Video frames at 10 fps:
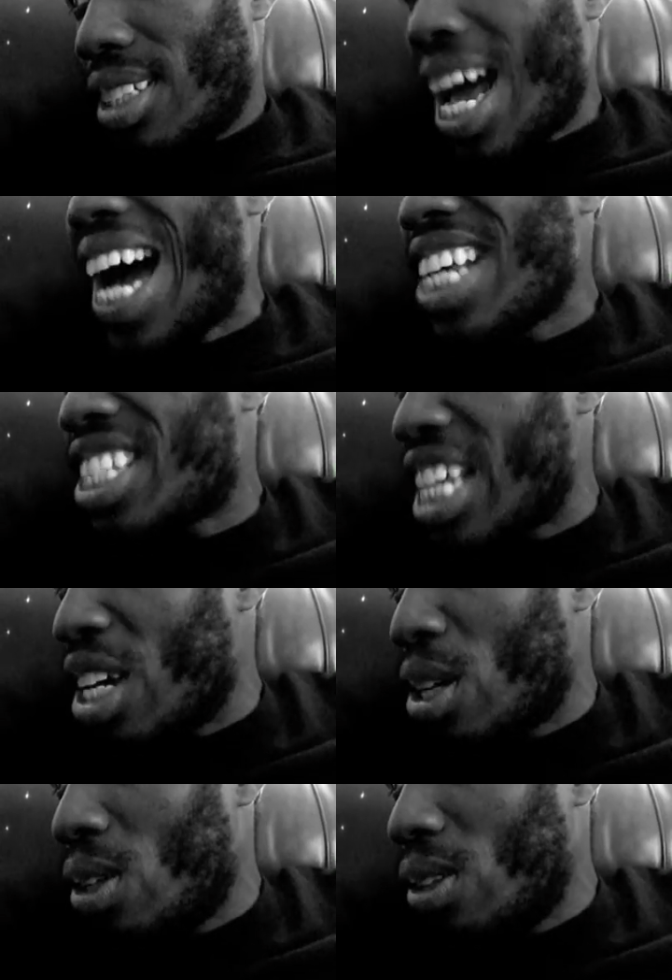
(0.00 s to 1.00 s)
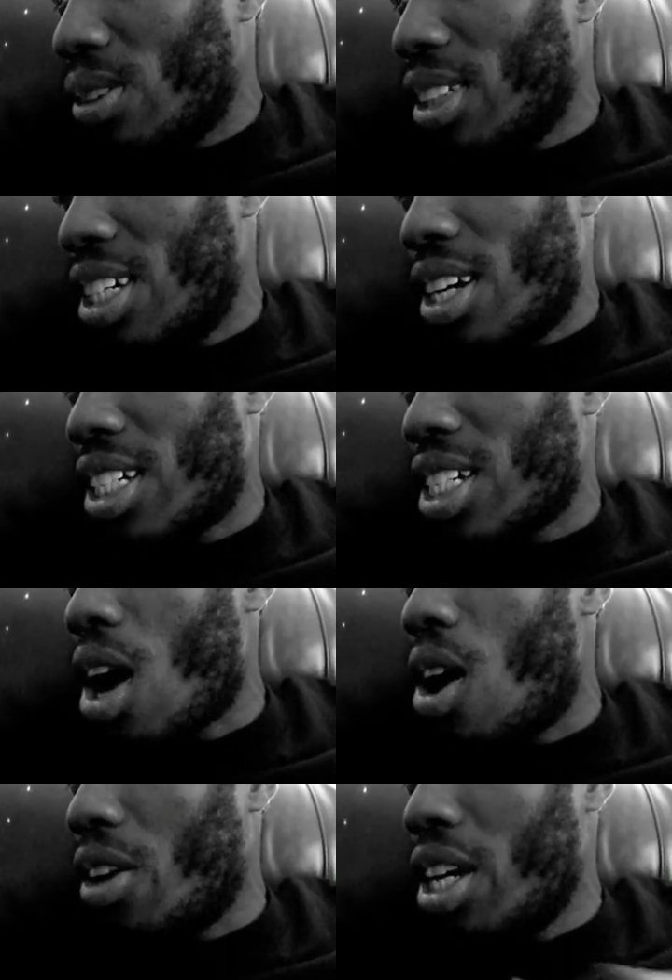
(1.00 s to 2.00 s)
eye single, just
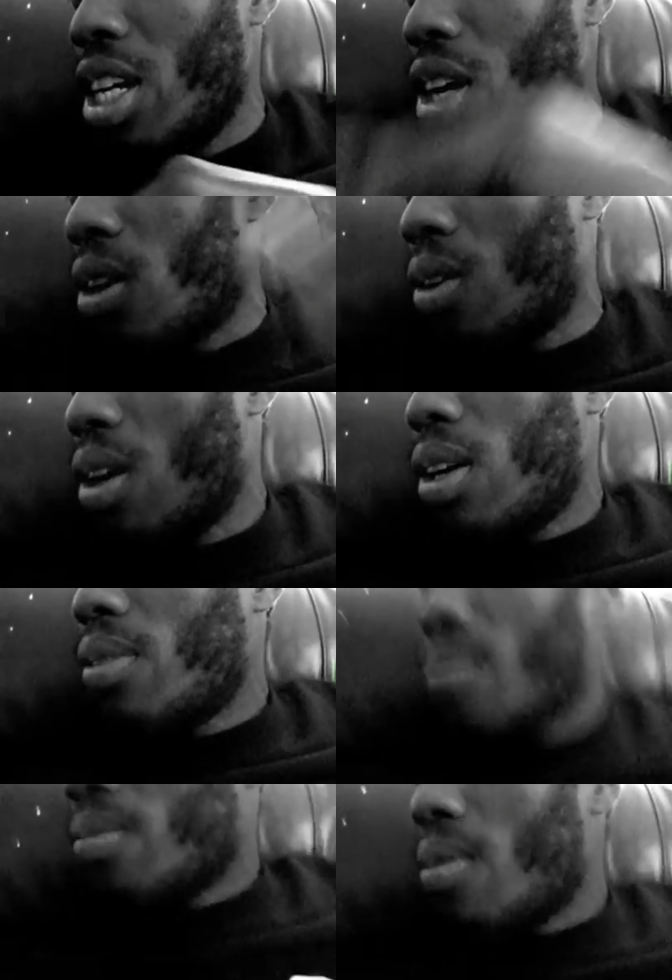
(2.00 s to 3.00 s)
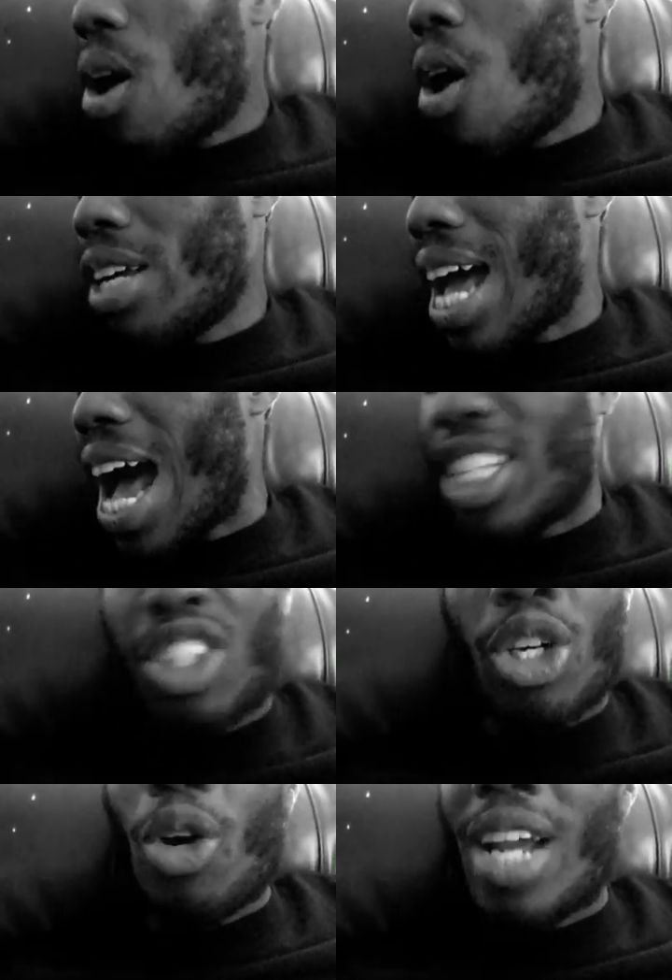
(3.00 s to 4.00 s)
all, all your eyes,
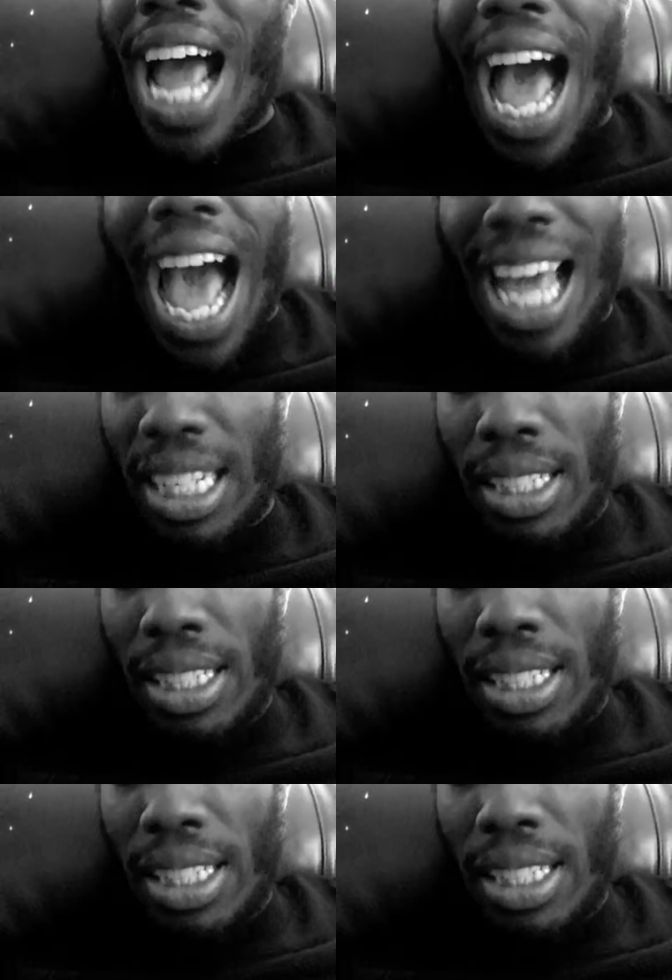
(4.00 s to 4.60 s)
third eye,